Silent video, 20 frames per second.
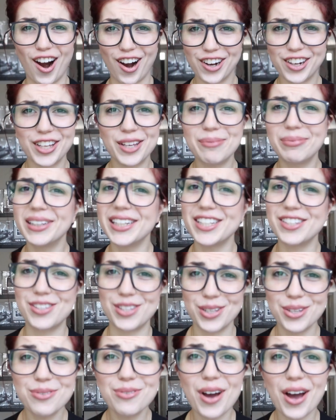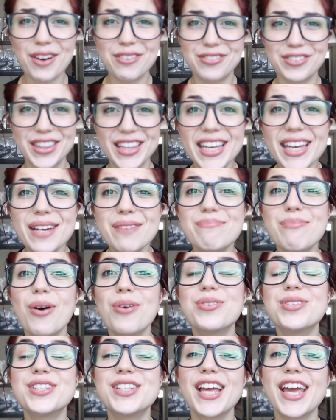arguably two of the
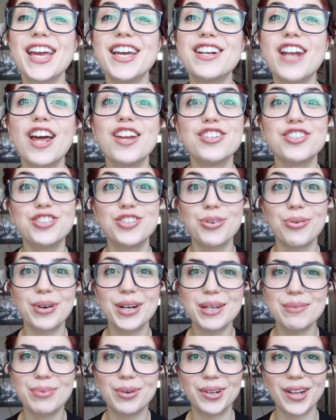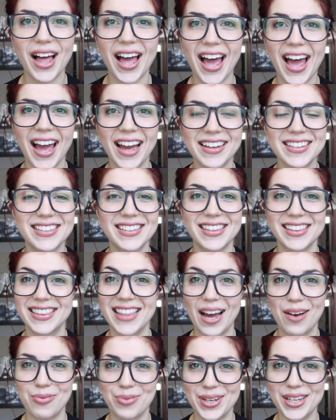most enjoyable acts
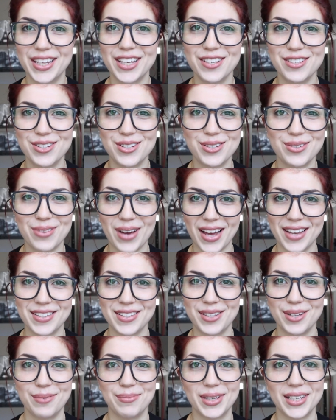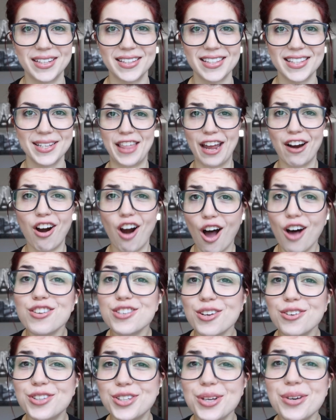that we can do as humans. They are
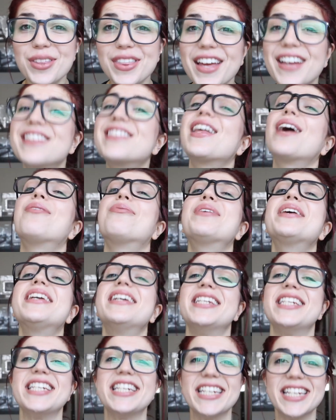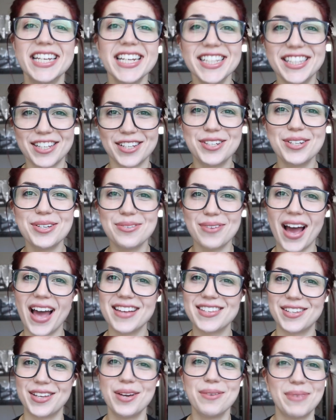also two things that we need to do
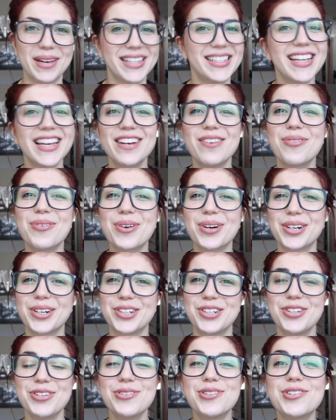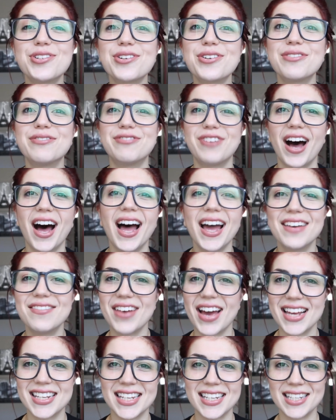as humans in order to survive
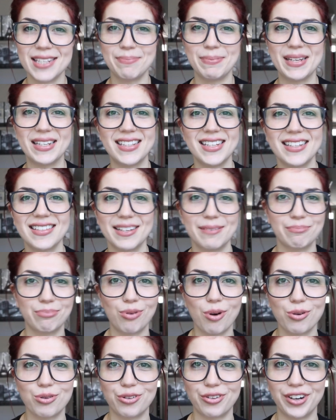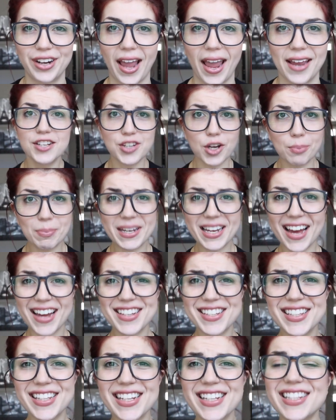as a species and procreate. So
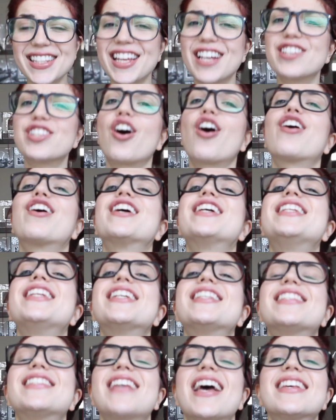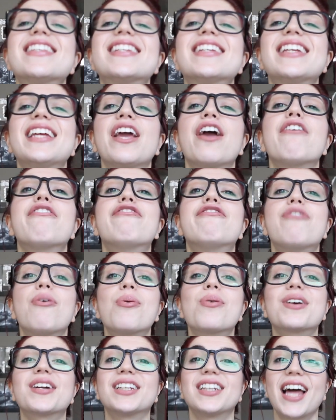because these things are a necessity
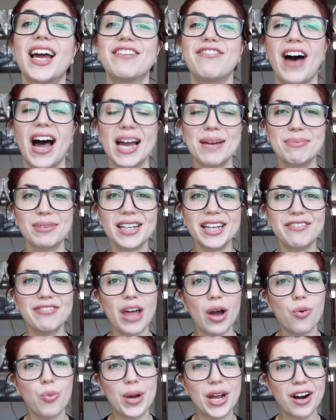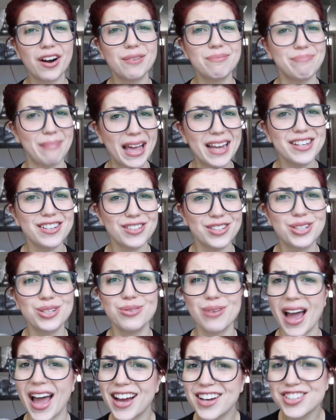for life, I believe that we are meant
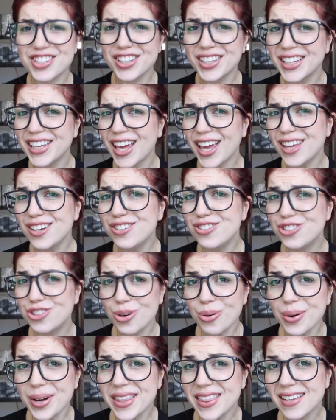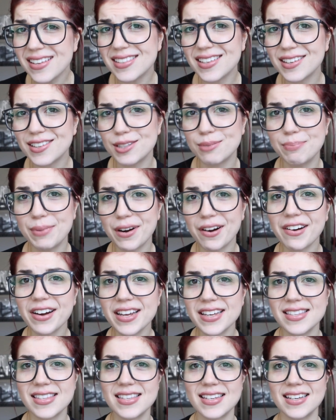to actually enjoy these
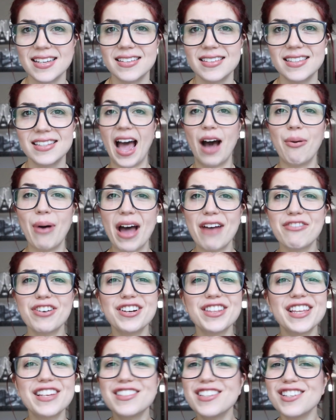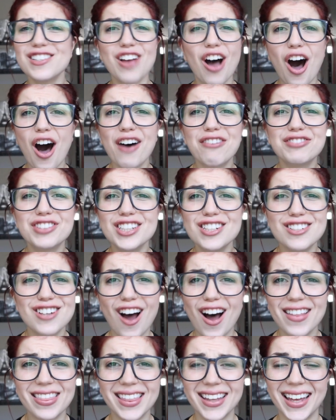experiences. However, this is often
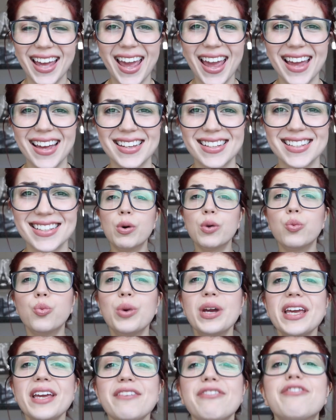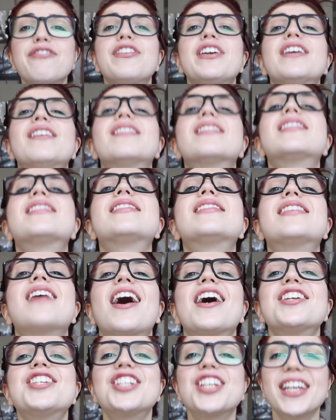not the case. When we feel
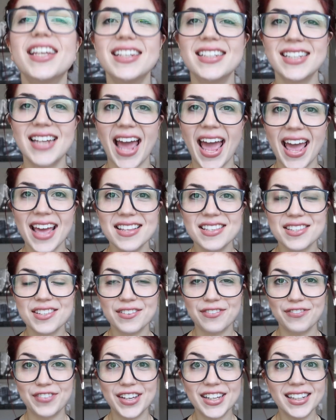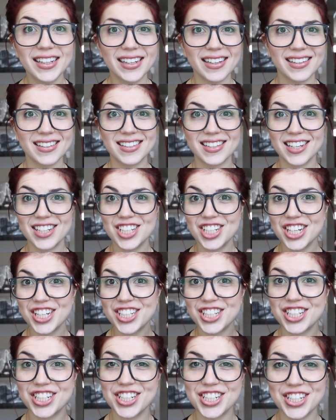such intense feelings such
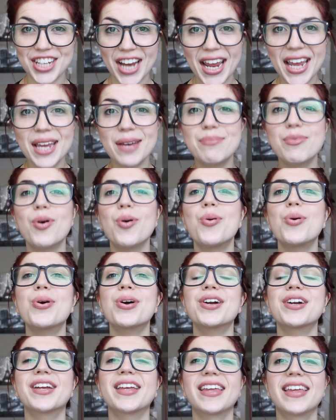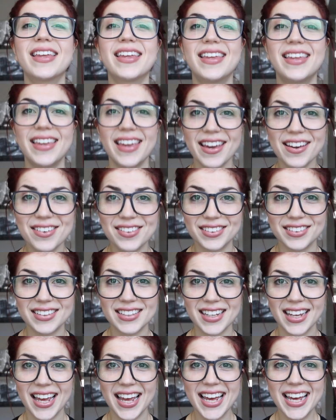as shame or
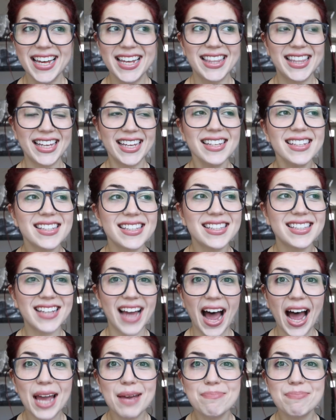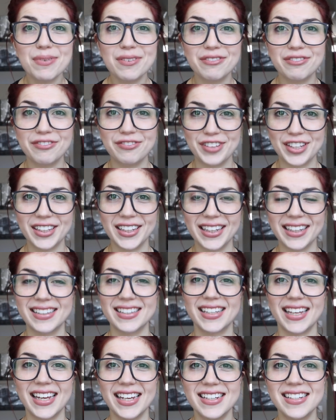guilt, these type of
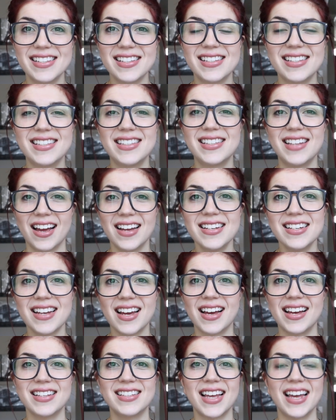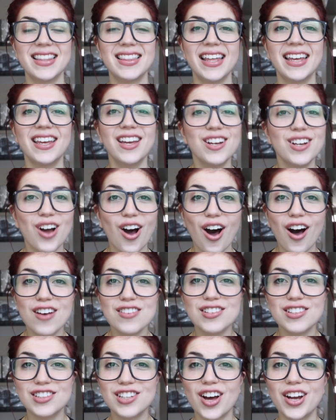feelings can stunt us and they can
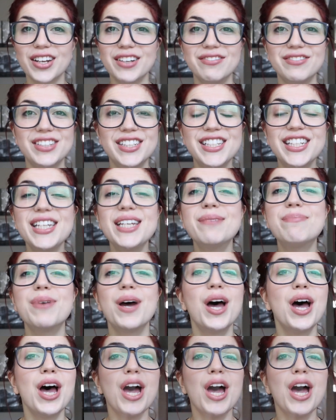cause a lot of deep